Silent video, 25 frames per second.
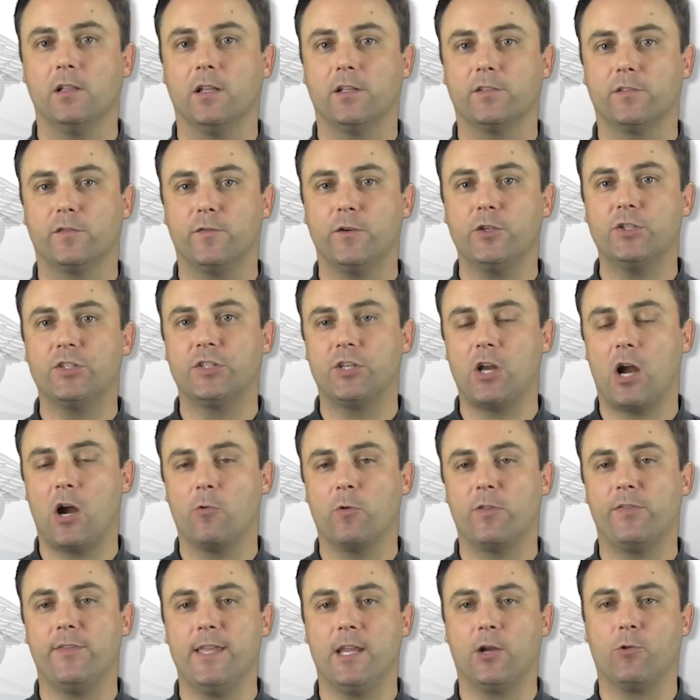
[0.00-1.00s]
Let's first start
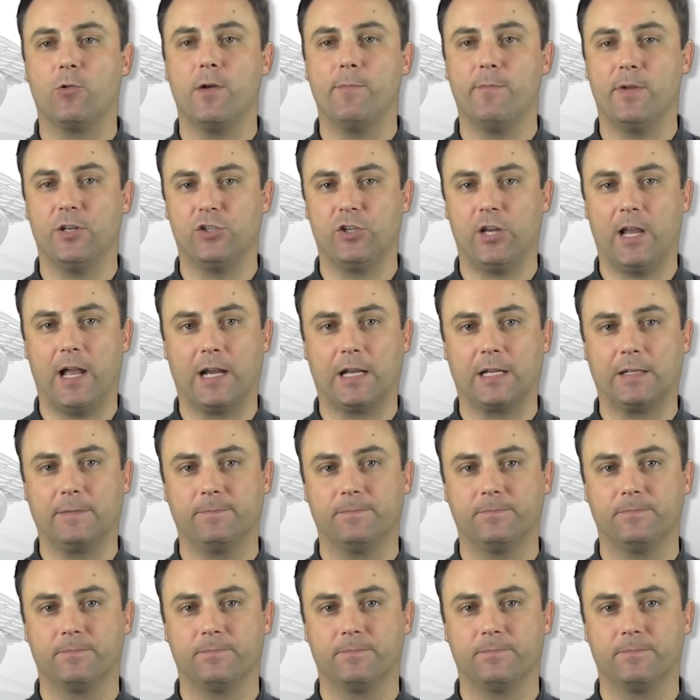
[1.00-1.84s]
with the equipment check.